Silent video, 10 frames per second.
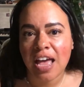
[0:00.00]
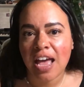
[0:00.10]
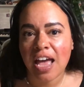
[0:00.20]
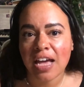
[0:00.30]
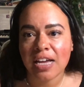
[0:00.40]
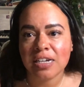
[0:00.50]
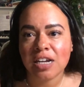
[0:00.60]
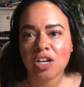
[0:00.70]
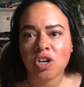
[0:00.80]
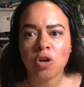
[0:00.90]
And
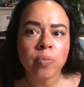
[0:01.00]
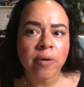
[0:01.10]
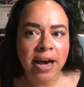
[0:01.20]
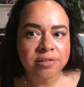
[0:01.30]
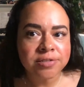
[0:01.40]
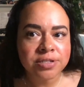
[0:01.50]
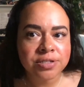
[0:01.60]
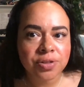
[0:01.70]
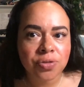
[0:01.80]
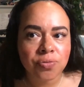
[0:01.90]
go
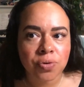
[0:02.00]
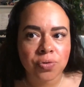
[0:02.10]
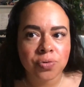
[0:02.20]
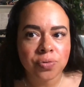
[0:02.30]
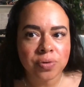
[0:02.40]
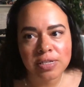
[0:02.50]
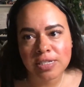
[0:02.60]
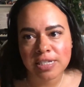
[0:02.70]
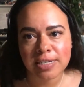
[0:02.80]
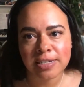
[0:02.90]
browse through
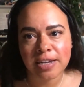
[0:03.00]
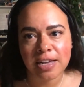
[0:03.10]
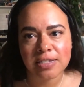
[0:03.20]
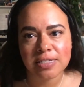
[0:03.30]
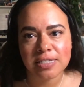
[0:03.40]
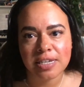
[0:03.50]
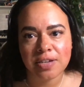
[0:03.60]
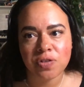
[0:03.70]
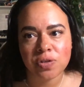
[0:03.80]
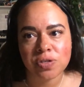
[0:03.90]
Indeed and see
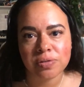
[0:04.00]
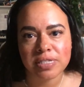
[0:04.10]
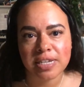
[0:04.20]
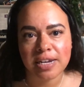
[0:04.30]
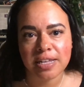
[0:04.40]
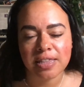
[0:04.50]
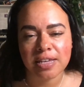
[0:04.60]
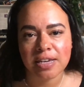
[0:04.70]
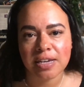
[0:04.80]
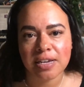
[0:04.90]
if you don't see
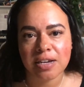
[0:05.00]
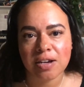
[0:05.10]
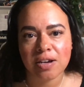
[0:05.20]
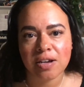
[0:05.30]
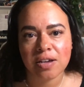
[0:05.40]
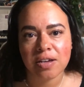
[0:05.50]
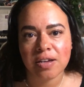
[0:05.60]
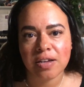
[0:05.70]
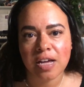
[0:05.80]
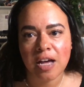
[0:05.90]
anything.
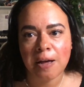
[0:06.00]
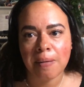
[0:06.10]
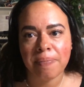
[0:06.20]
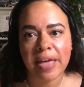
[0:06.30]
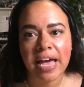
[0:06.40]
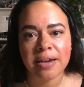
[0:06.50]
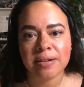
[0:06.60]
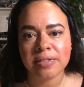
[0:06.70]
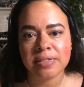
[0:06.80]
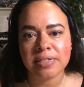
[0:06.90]

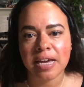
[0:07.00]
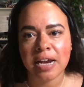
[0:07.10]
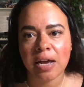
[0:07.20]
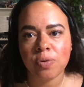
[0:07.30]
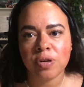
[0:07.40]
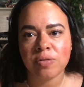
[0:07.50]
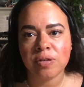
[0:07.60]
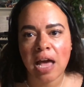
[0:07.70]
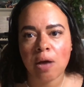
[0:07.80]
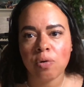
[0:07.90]
And I would
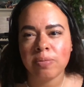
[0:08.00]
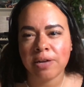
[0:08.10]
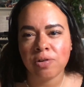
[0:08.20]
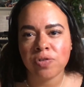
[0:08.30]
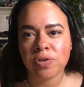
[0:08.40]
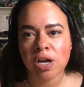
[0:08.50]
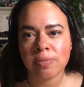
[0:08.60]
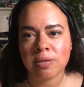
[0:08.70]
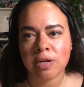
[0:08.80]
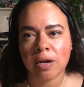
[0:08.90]
apply to a few
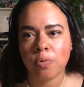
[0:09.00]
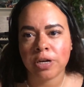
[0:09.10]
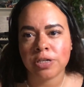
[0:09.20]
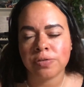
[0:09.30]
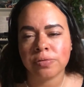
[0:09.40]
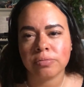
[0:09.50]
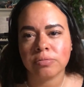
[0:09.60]
jobs on Upwork too.